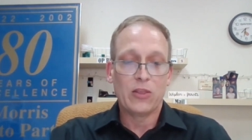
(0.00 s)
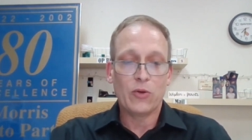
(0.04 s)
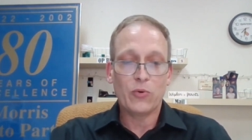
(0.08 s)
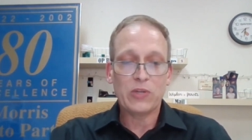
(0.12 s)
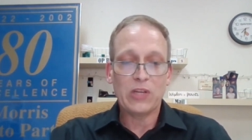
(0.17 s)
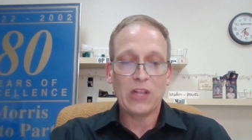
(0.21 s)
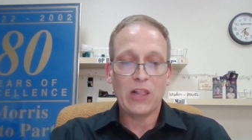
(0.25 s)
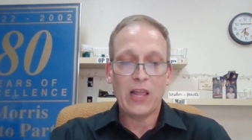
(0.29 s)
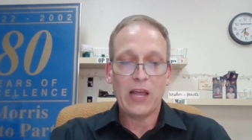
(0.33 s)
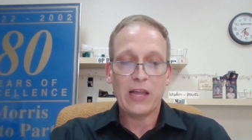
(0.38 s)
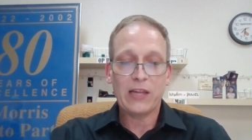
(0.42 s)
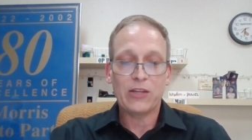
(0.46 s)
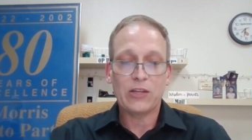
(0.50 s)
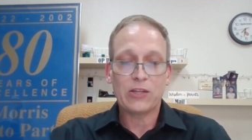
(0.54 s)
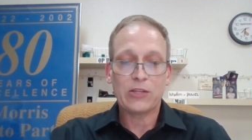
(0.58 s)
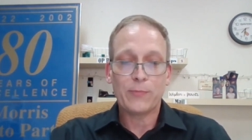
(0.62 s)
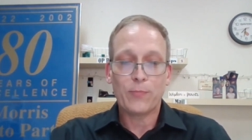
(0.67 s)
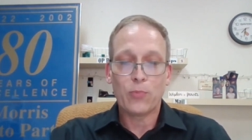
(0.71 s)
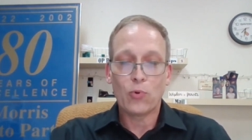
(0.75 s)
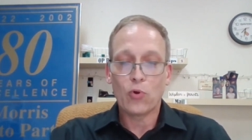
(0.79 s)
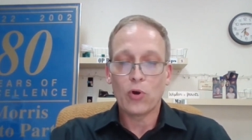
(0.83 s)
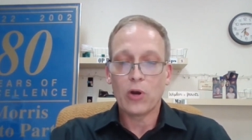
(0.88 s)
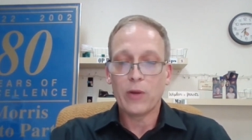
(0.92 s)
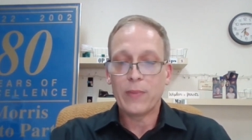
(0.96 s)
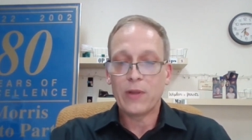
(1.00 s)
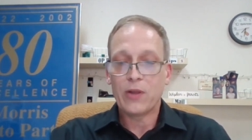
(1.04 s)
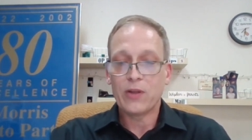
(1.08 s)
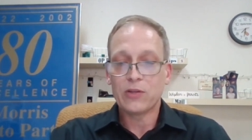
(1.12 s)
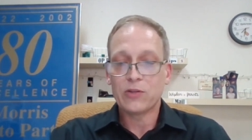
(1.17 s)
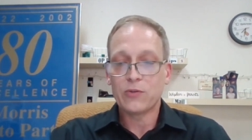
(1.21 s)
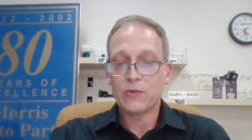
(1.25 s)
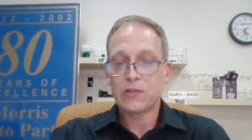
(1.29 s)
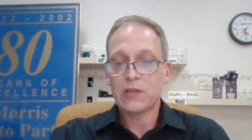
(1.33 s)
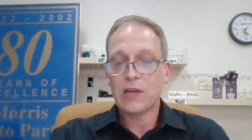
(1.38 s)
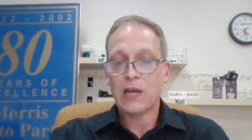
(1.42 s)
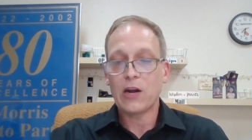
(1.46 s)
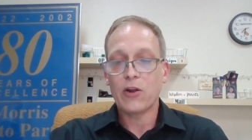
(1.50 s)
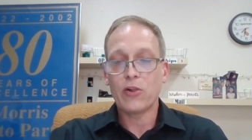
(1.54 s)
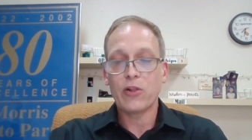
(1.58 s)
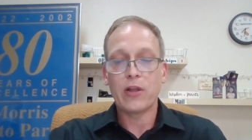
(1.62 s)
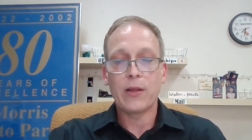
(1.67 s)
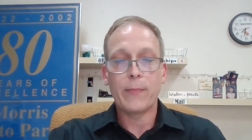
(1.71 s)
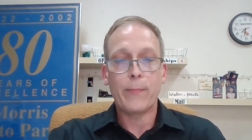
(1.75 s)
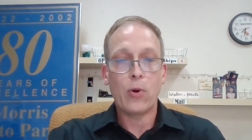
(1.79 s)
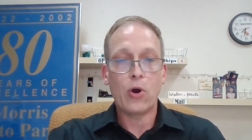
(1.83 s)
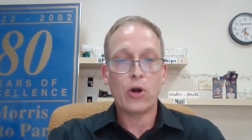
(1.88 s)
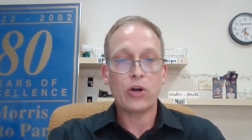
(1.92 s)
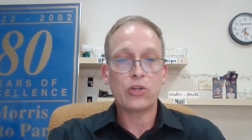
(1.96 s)
there was a lot to explore because it was not
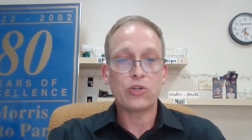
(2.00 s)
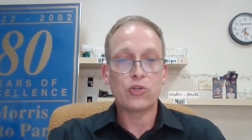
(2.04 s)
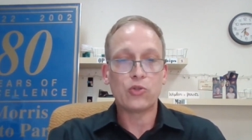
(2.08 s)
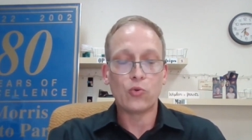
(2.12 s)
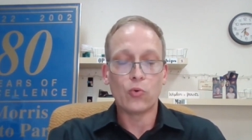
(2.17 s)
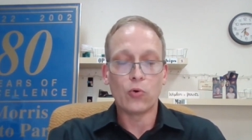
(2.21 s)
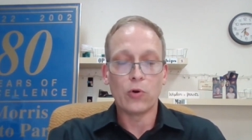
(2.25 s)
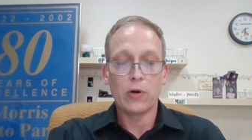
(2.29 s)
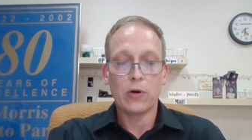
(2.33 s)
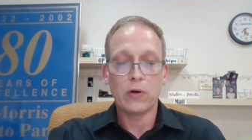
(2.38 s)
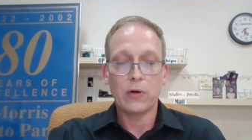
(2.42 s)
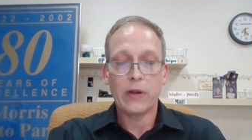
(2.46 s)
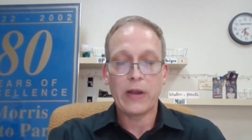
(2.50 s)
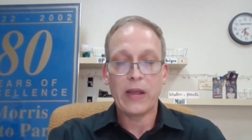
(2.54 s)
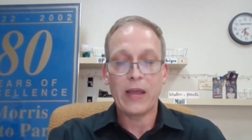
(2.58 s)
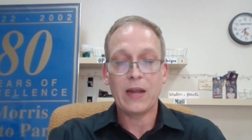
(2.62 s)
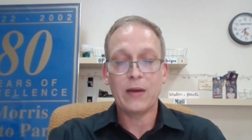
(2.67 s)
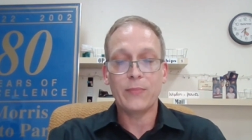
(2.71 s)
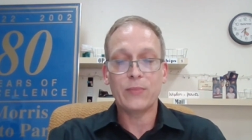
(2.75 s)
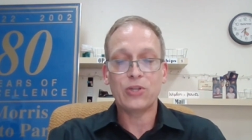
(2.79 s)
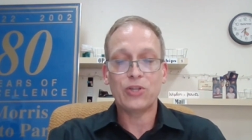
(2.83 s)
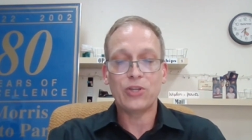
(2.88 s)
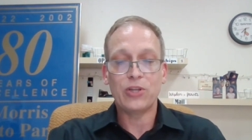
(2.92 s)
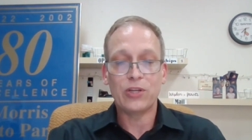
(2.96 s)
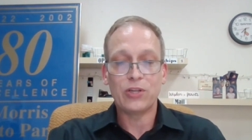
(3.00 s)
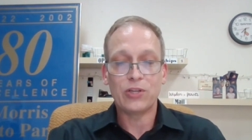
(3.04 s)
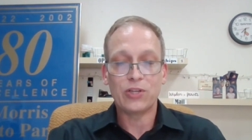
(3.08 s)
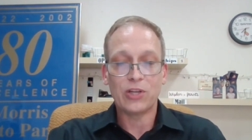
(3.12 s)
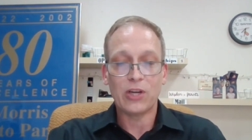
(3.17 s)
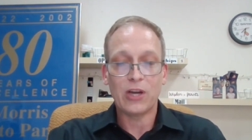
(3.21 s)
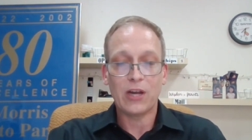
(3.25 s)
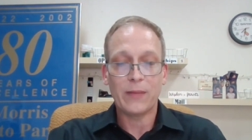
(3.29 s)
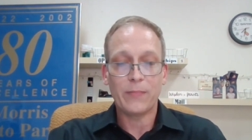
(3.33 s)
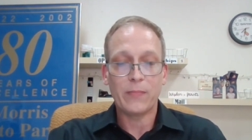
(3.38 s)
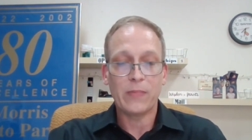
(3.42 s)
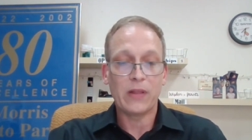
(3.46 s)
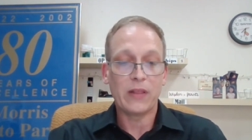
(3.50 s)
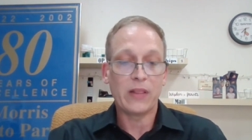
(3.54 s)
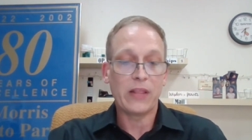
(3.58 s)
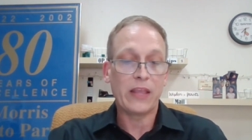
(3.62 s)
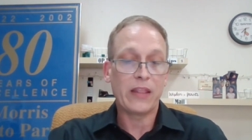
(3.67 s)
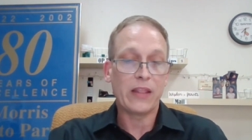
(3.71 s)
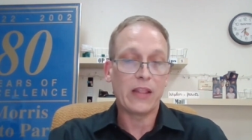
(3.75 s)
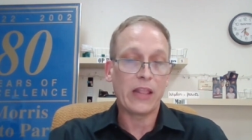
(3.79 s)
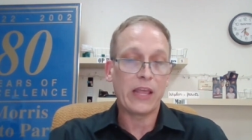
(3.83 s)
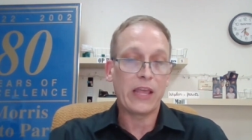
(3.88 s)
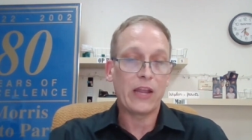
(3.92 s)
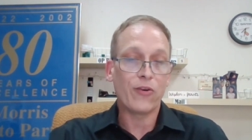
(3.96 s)
only a parts store and a machine shop, and
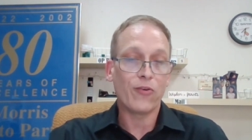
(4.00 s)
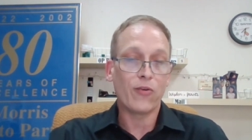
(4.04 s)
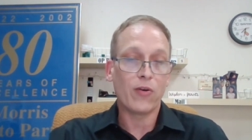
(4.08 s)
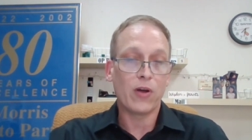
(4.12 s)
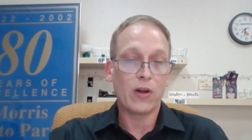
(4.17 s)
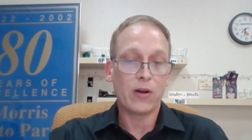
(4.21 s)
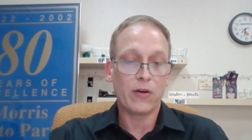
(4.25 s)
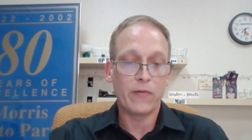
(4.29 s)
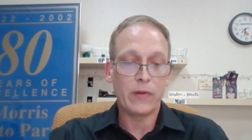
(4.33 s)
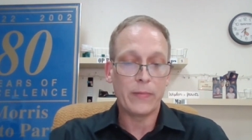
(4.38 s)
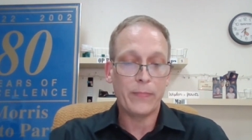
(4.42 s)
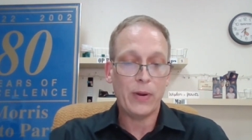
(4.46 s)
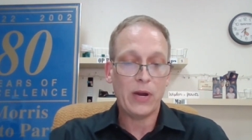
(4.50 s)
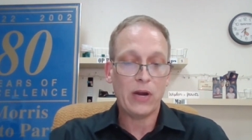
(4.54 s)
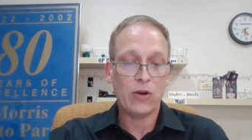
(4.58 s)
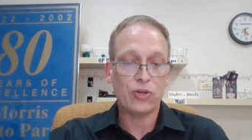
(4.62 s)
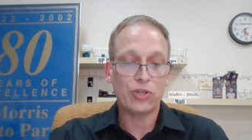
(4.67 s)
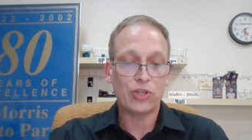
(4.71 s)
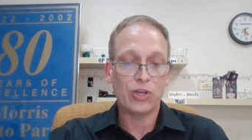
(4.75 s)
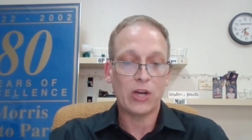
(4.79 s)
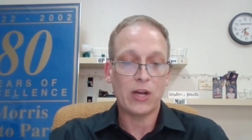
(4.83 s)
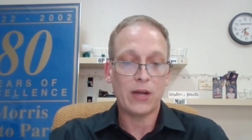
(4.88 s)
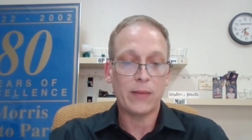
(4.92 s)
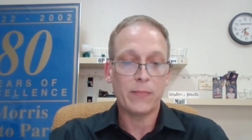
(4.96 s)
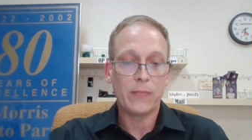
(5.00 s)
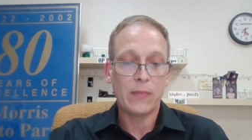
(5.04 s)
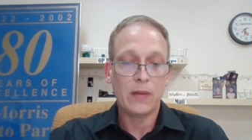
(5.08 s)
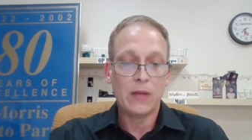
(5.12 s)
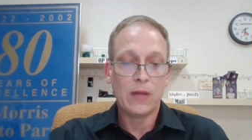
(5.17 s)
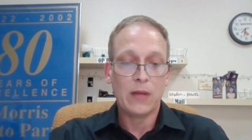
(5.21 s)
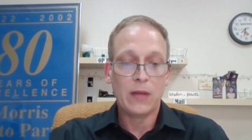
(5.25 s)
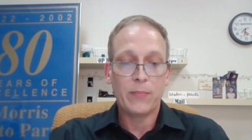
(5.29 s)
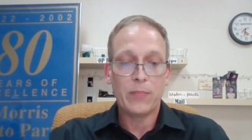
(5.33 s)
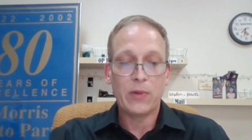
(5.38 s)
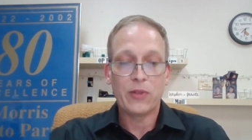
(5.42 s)
then later on a repair shop,